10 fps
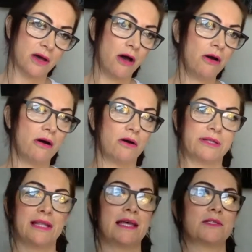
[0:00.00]
Oh,
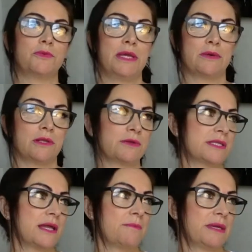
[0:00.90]
last week when I was in
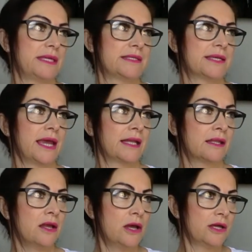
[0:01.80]
that meeting,
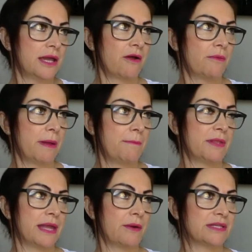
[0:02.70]
yeah, I remember
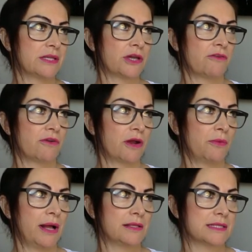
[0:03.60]
now, it didn't go very
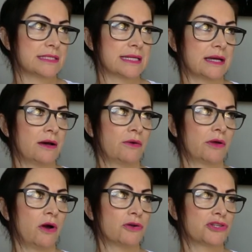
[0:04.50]
well, did it? Oh
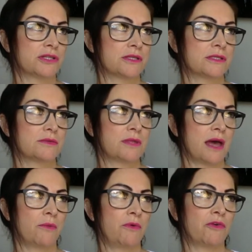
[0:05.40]
gosh, and that
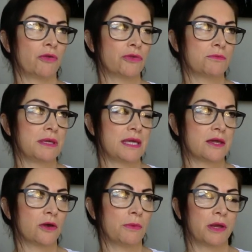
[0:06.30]
we've got another meeting
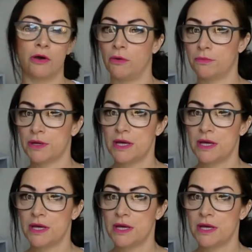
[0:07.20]
coming up.